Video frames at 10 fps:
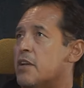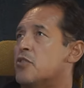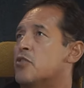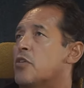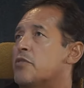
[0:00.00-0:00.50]

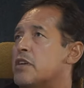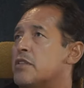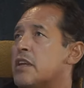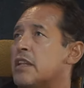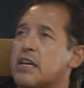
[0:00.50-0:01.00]
You know,
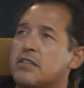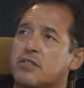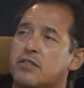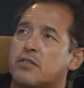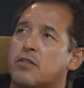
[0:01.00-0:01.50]
the
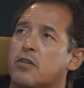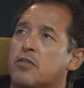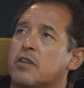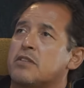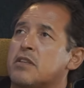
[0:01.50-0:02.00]
last
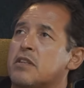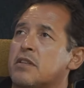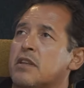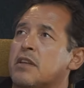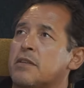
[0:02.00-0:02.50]
contest
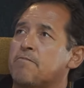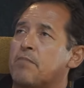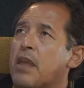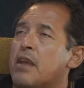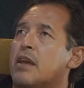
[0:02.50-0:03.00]

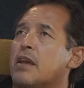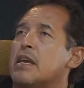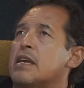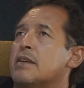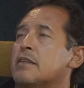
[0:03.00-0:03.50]
in
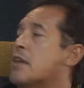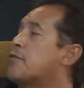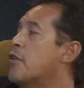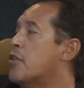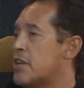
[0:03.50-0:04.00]

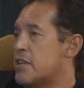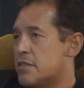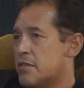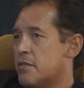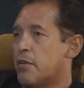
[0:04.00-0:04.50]
Las
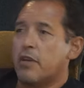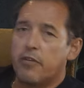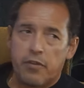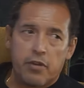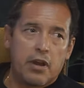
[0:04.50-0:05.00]
Flores,
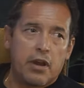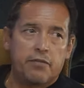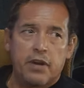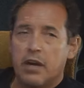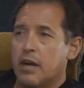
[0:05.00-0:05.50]
if you
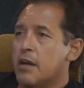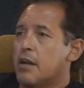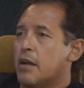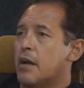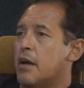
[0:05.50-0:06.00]
have a
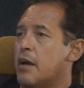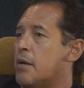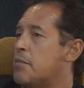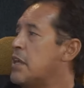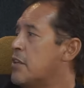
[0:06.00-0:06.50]

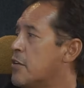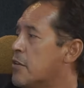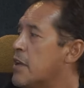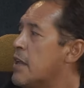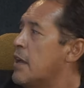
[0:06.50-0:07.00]

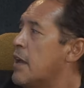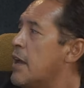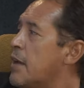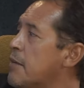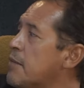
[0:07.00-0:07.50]
video,
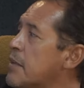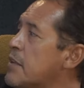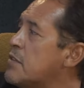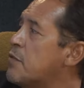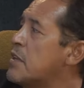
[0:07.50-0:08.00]

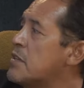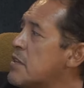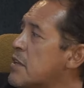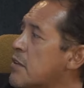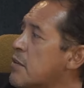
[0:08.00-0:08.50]
this was
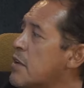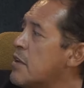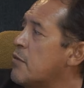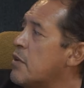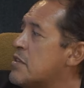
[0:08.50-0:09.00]

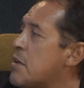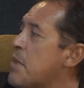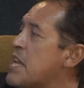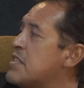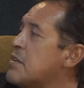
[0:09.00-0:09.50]
it was
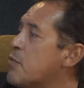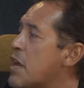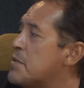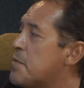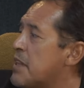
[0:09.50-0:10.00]
amazing
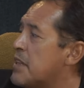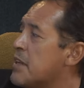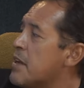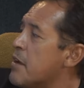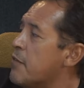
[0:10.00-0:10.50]
waves, but
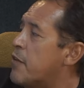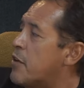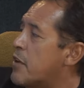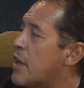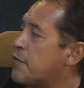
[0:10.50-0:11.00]

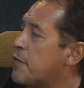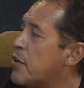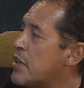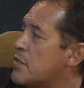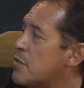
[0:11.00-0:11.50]
for Las
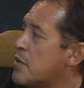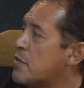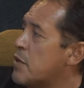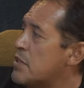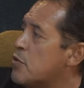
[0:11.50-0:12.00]
Flores
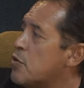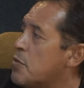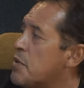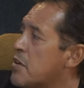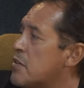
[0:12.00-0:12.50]
it was
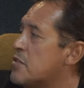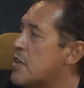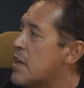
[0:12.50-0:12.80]
good because